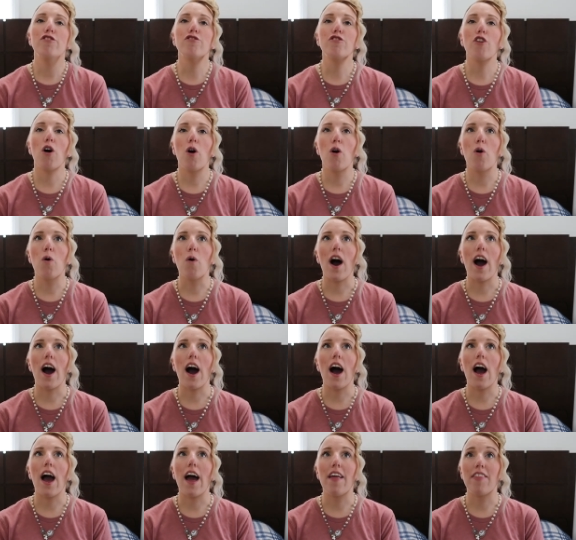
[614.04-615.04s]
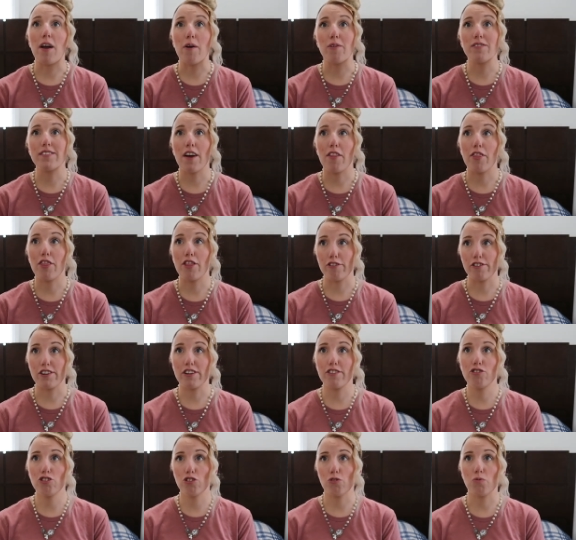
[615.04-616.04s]
So, and that was at
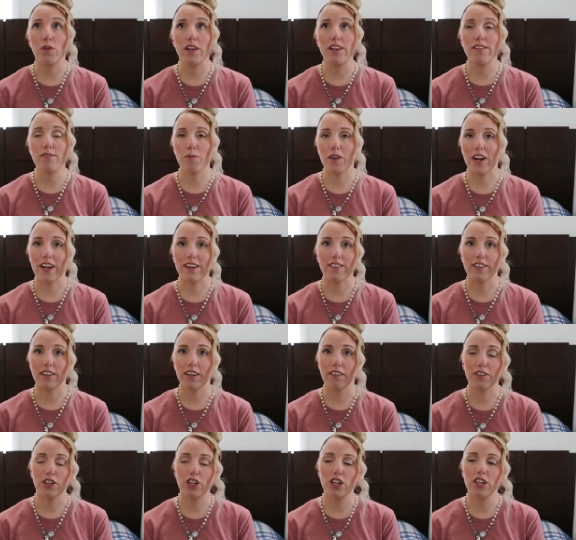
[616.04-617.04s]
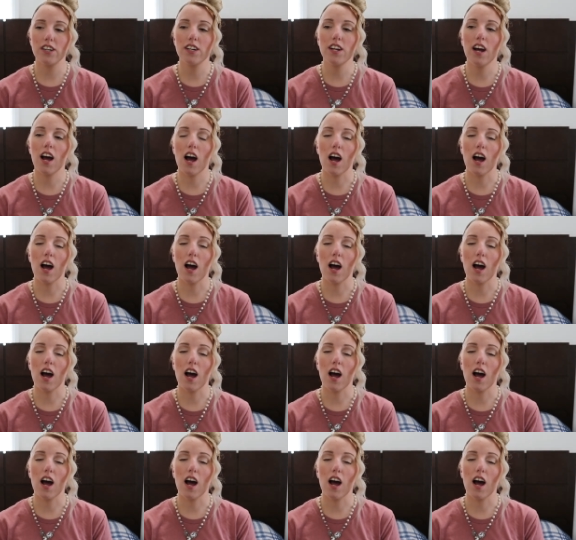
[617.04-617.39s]
thirty-two weeks when I delivered.